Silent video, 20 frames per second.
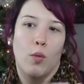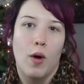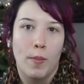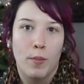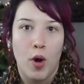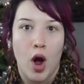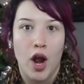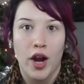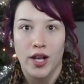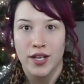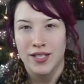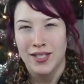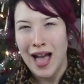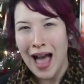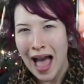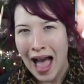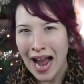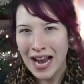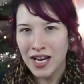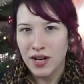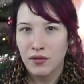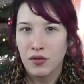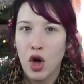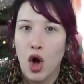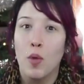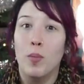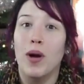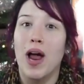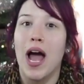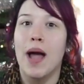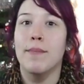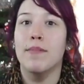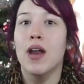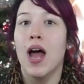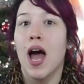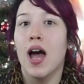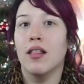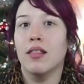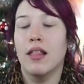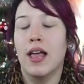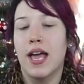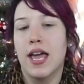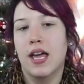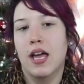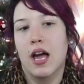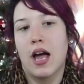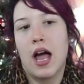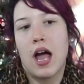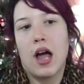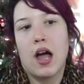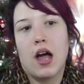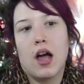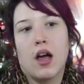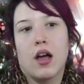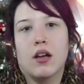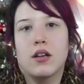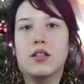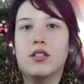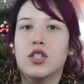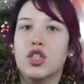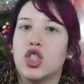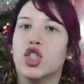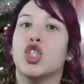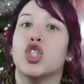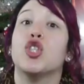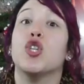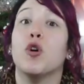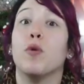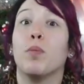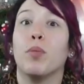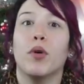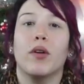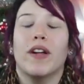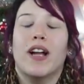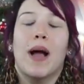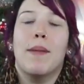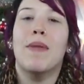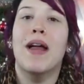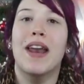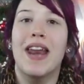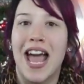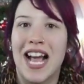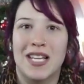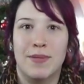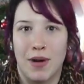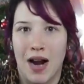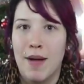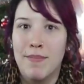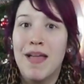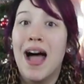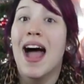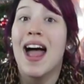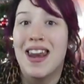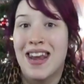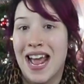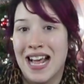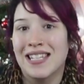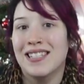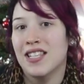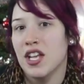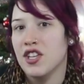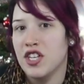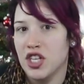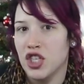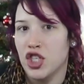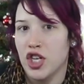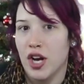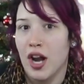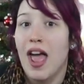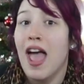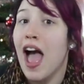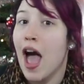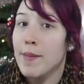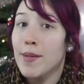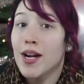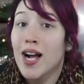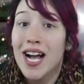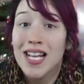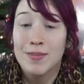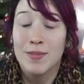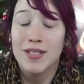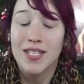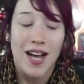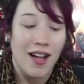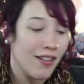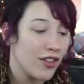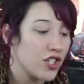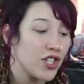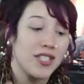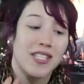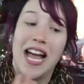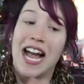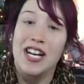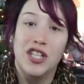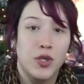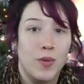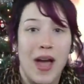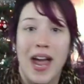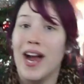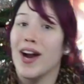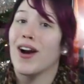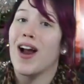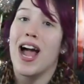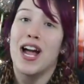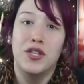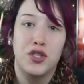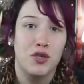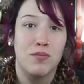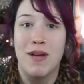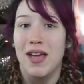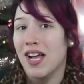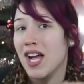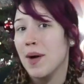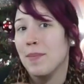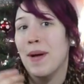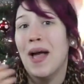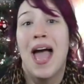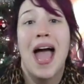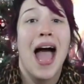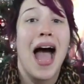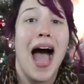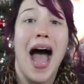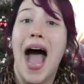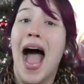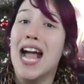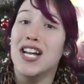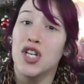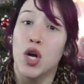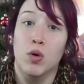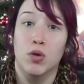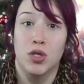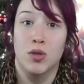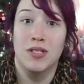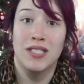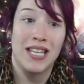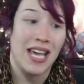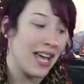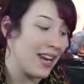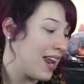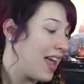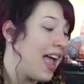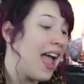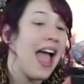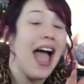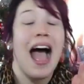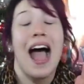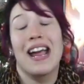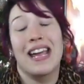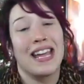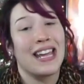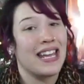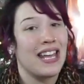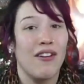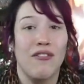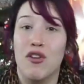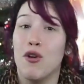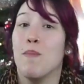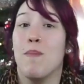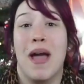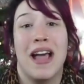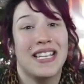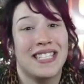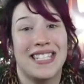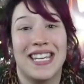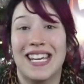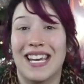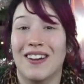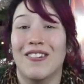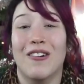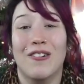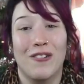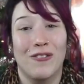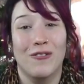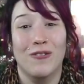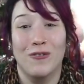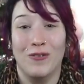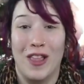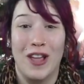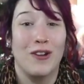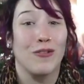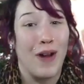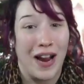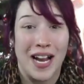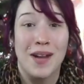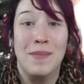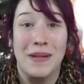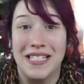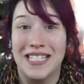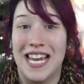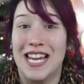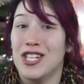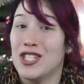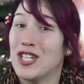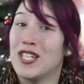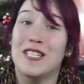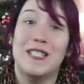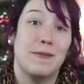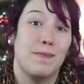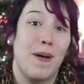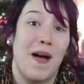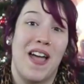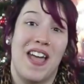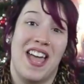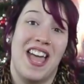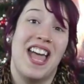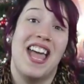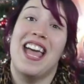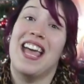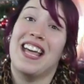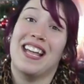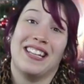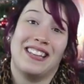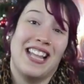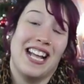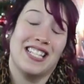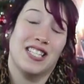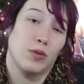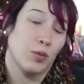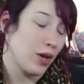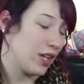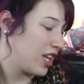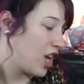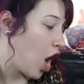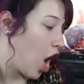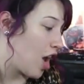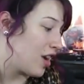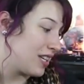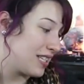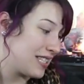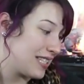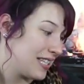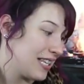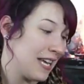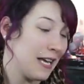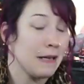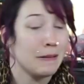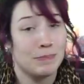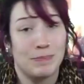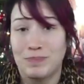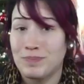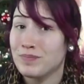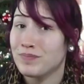what products kind of go, but I'm not like super, like I'm not an expert, I'm not an esthetician. I'm a cosmetologist, I do hair, I do makeup, I don't do skin. I can give you basic like recommendations, but that's really honestly